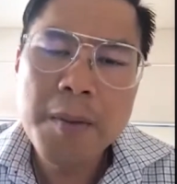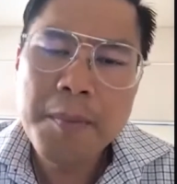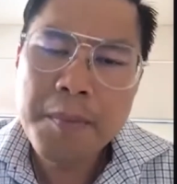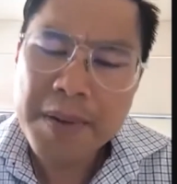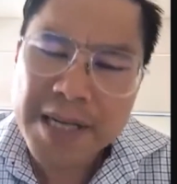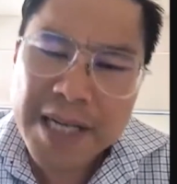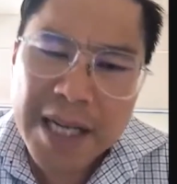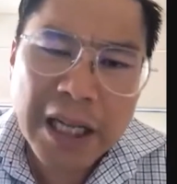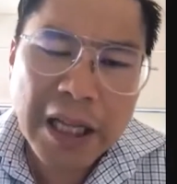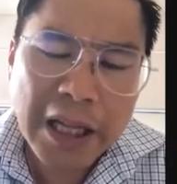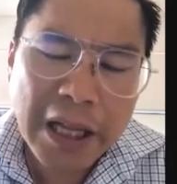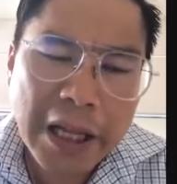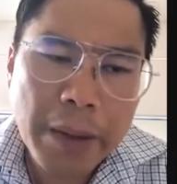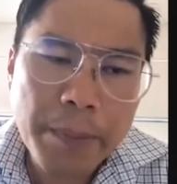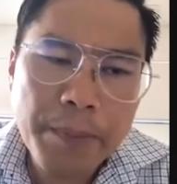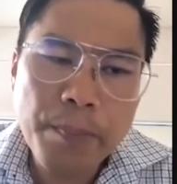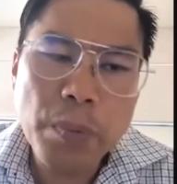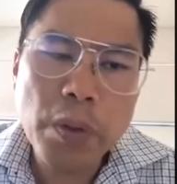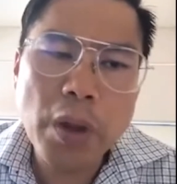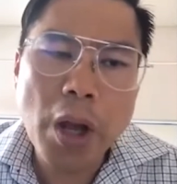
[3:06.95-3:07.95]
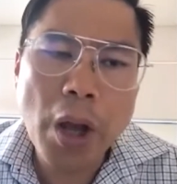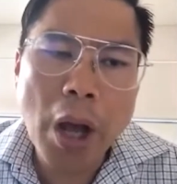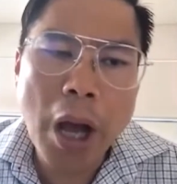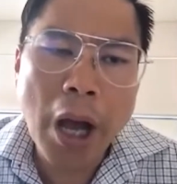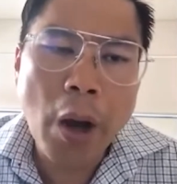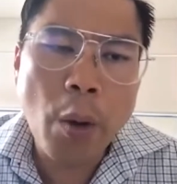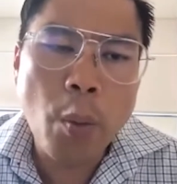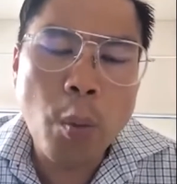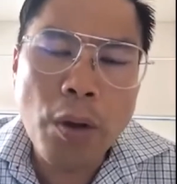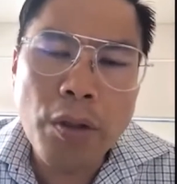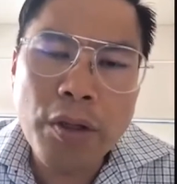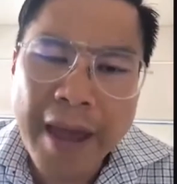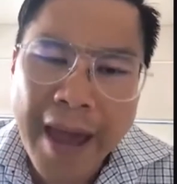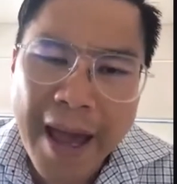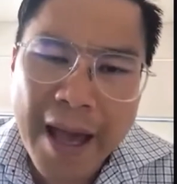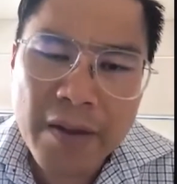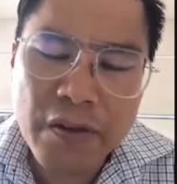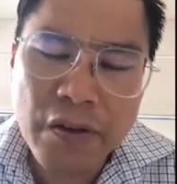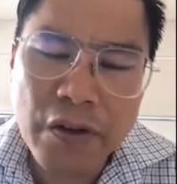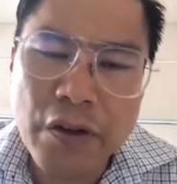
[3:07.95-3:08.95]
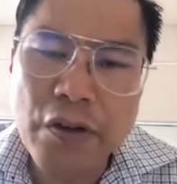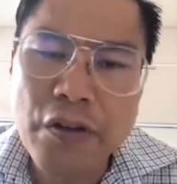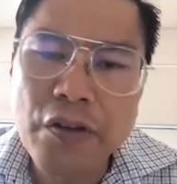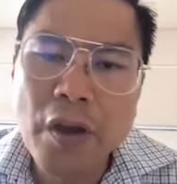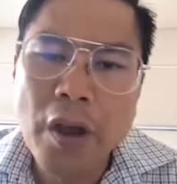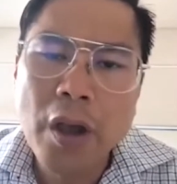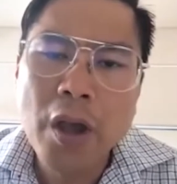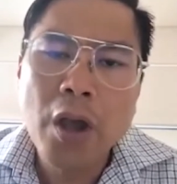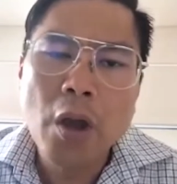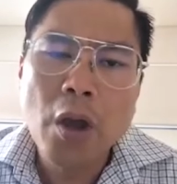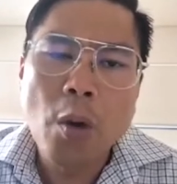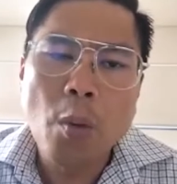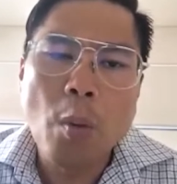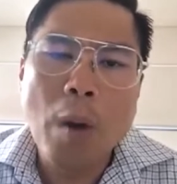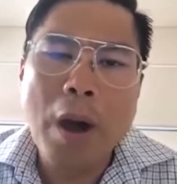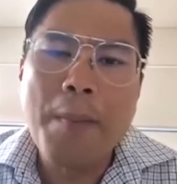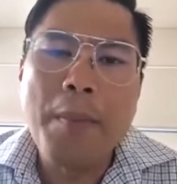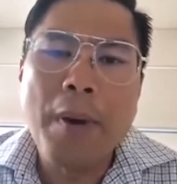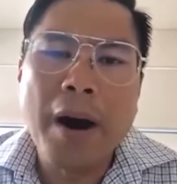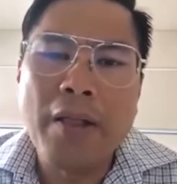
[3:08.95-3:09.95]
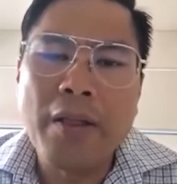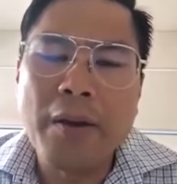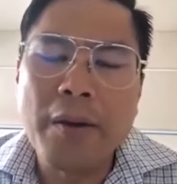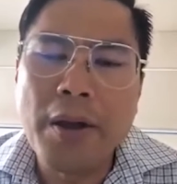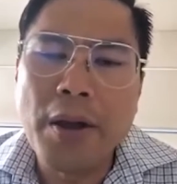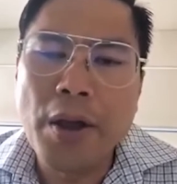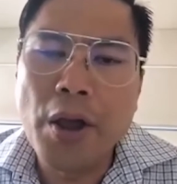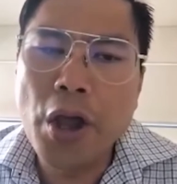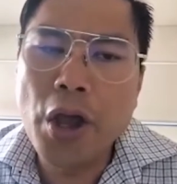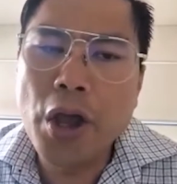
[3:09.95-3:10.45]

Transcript: particularly with cancers whereby the